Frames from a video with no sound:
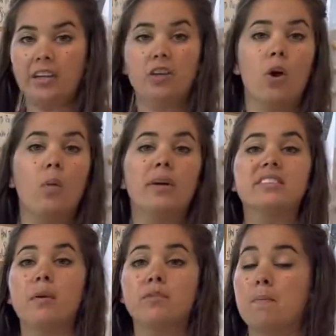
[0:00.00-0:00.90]
You don't want
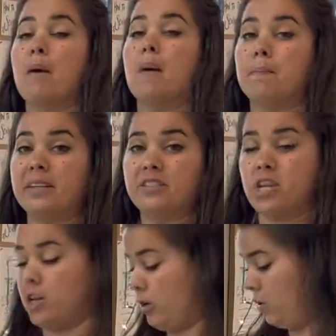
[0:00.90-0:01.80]
someone to bump into
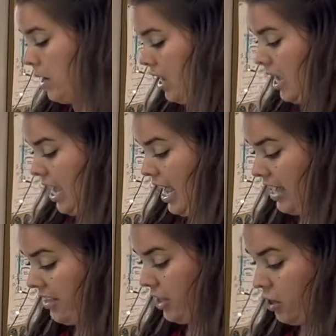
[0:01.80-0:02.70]
you
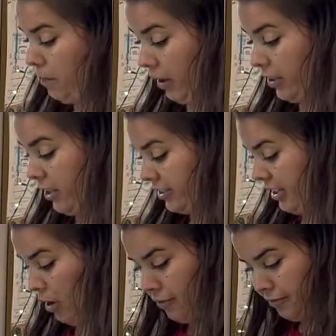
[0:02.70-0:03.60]
and then you burn
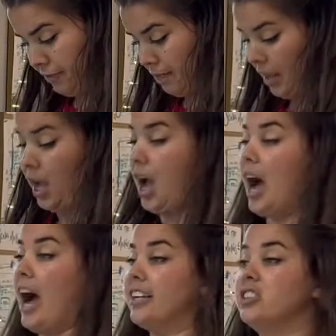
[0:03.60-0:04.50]
yourself.
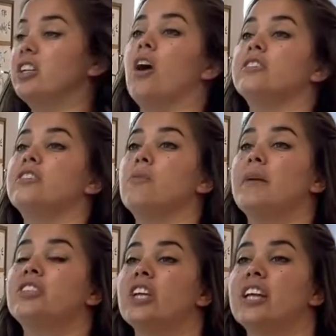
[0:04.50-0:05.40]
I should also
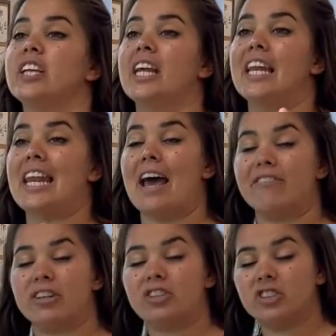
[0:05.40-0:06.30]
mention,
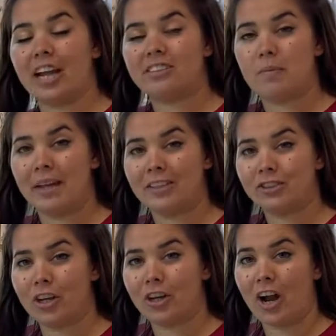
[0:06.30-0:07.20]
never check to make
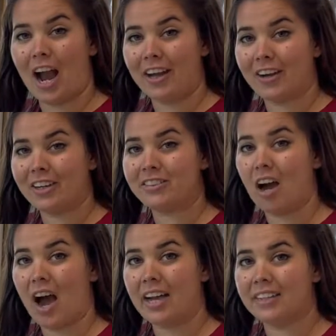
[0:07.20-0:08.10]
sure your iron is
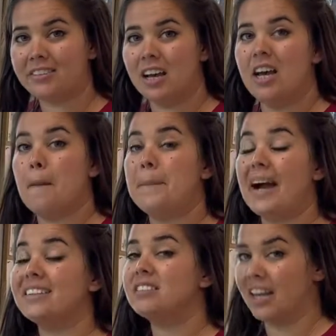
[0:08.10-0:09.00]
hot
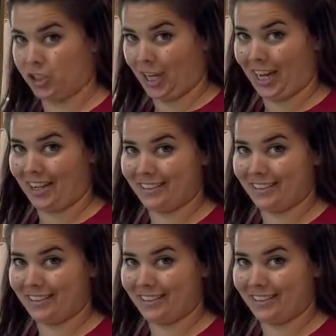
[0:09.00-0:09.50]
by touching it.